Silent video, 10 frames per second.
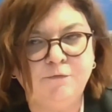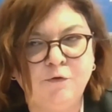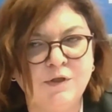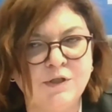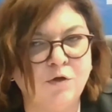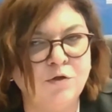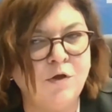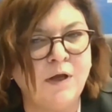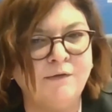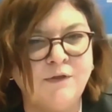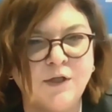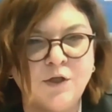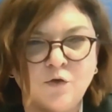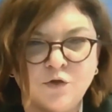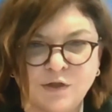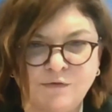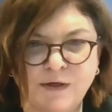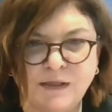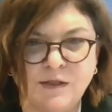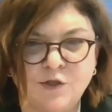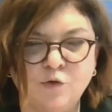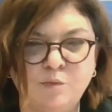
fuels also have the huge advantage